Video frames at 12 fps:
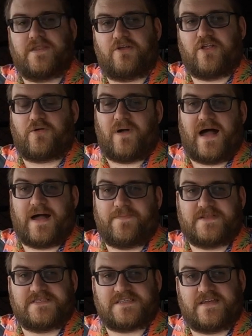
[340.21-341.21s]
Now look what
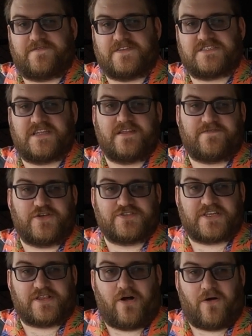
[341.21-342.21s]
happens if instead of
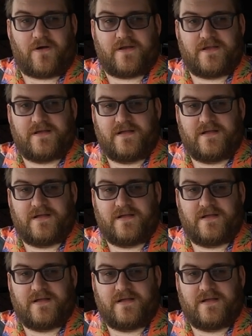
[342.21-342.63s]
using the horn,